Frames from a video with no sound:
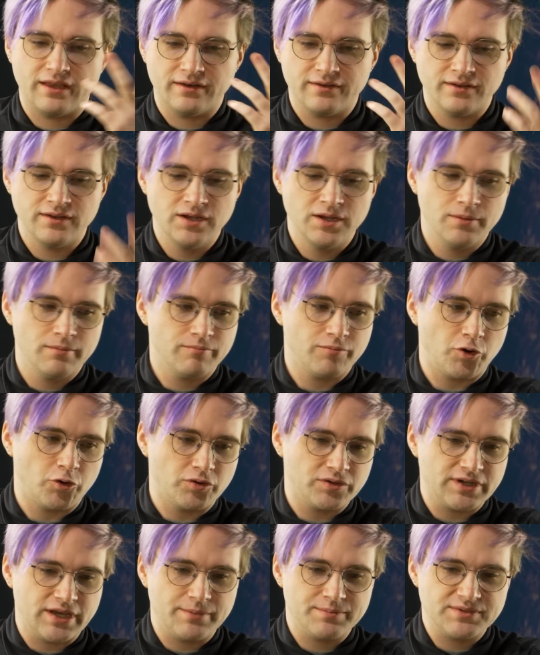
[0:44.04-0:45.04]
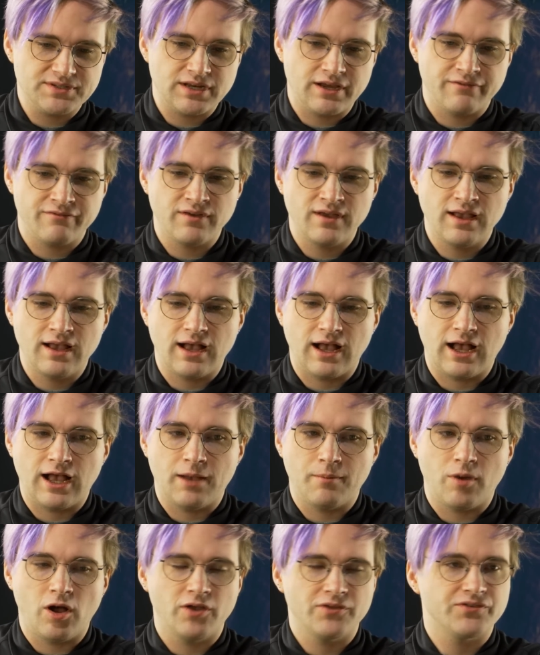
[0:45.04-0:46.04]
and prototype stuff,
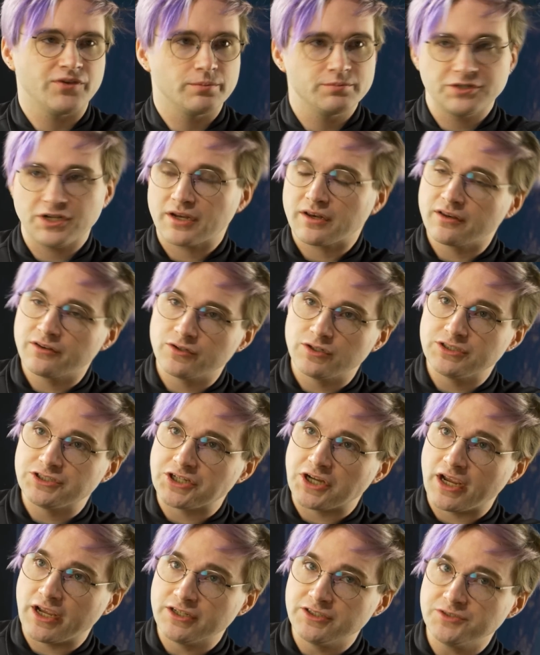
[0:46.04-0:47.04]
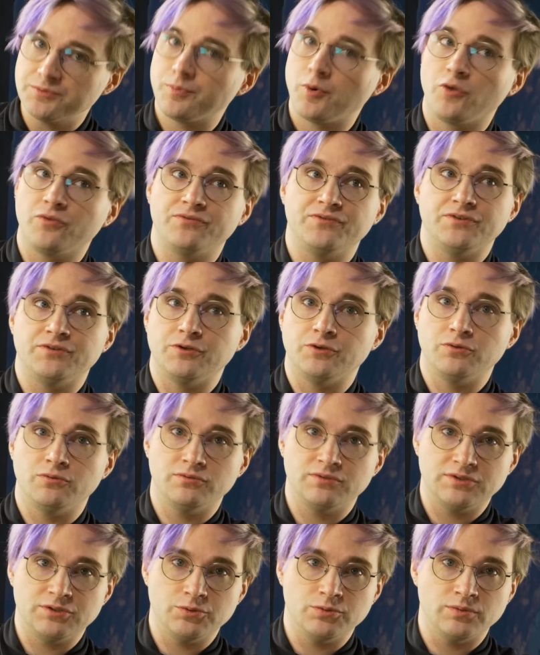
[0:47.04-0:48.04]
all subject to change, both
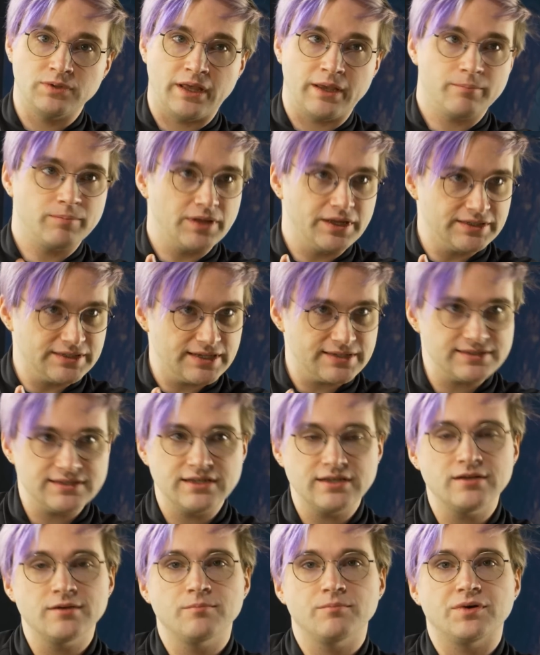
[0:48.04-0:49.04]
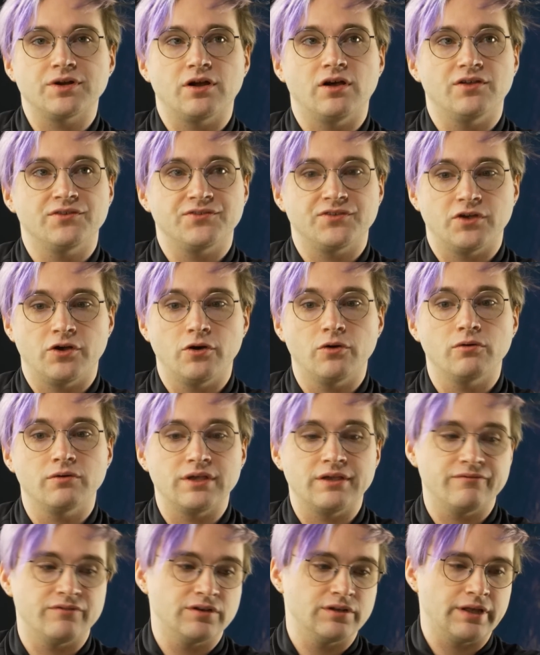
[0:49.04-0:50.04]
due to like playtesting, but also
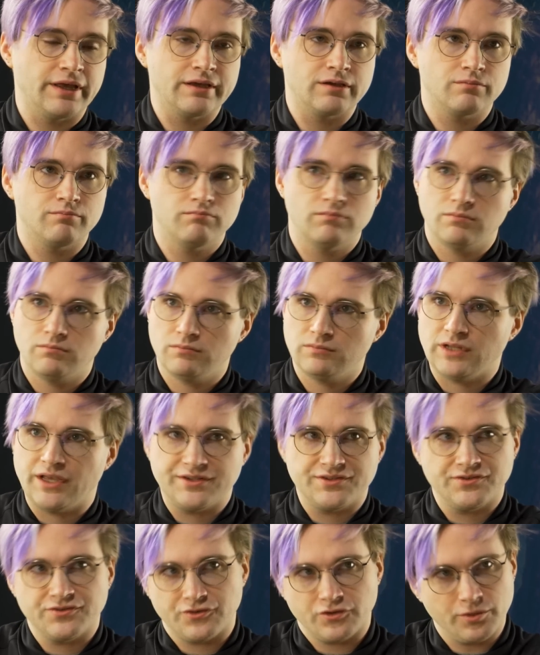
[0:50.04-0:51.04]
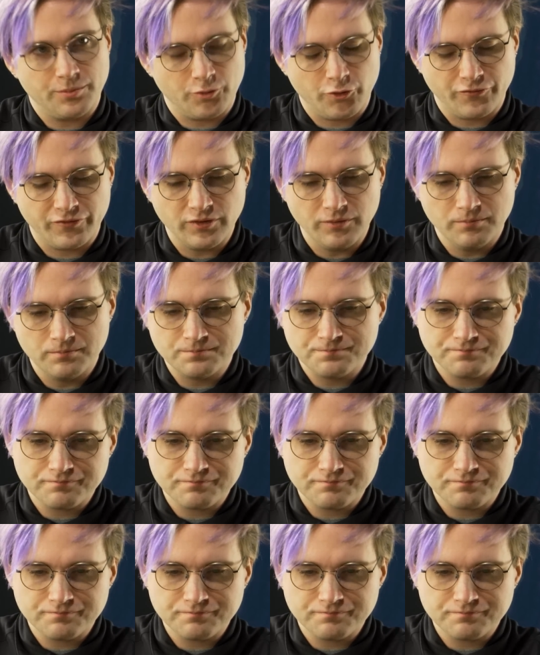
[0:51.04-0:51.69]
even like licensor approval.